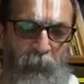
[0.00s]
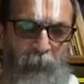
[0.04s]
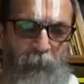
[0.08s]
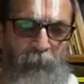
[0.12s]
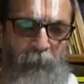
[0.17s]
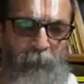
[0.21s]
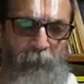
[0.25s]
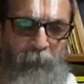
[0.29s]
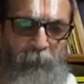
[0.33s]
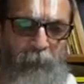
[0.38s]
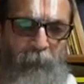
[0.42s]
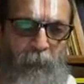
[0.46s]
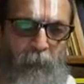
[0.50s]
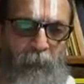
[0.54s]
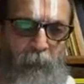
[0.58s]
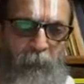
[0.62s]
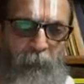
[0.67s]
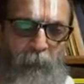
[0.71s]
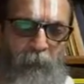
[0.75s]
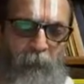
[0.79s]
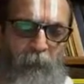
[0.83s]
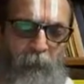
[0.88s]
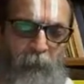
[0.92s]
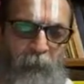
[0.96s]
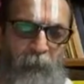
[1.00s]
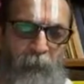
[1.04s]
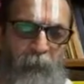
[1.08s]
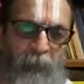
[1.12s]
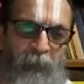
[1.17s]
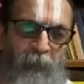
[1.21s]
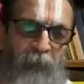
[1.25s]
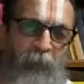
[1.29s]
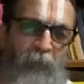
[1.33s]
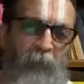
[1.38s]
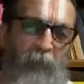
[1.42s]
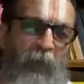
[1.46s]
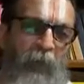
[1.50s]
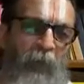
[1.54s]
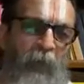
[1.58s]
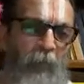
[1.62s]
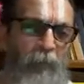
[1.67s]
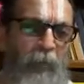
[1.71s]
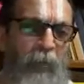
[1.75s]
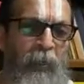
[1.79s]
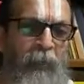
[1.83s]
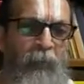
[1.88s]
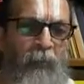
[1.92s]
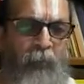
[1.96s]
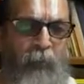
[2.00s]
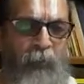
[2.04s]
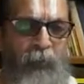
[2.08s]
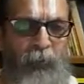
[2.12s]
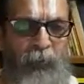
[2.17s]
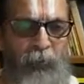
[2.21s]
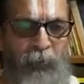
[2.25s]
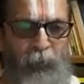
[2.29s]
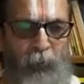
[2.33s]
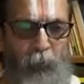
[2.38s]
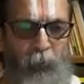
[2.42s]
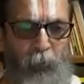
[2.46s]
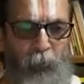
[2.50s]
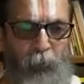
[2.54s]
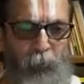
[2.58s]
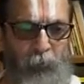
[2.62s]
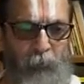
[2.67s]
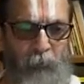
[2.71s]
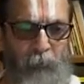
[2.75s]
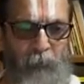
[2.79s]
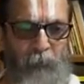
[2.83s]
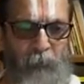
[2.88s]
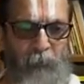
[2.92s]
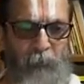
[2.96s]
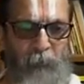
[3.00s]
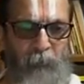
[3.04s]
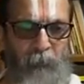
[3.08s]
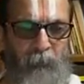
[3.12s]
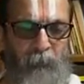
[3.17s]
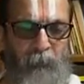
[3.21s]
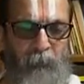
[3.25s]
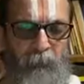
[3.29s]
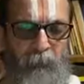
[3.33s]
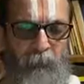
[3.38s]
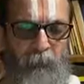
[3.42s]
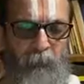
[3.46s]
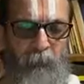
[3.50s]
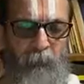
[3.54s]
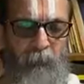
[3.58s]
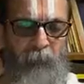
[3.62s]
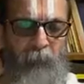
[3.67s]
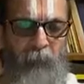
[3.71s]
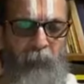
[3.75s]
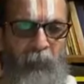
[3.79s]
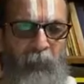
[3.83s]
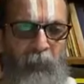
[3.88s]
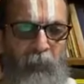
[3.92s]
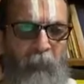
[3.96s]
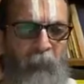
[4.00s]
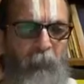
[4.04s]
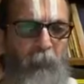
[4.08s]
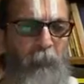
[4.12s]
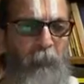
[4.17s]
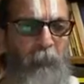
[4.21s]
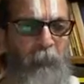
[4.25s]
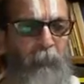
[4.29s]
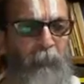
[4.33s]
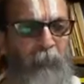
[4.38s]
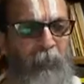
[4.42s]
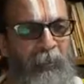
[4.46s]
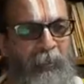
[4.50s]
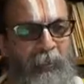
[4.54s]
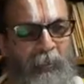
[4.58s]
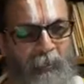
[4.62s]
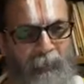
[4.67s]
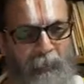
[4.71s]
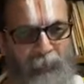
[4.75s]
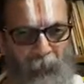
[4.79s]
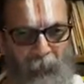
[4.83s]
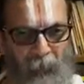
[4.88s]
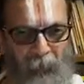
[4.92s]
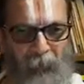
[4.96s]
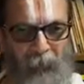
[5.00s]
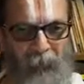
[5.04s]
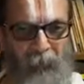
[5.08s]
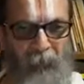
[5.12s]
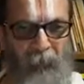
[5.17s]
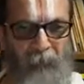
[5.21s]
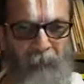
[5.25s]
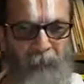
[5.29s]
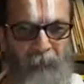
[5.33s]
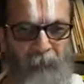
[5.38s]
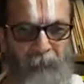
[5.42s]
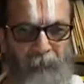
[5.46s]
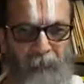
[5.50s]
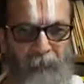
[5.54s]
If there is a man-made constitution, there will be many defects.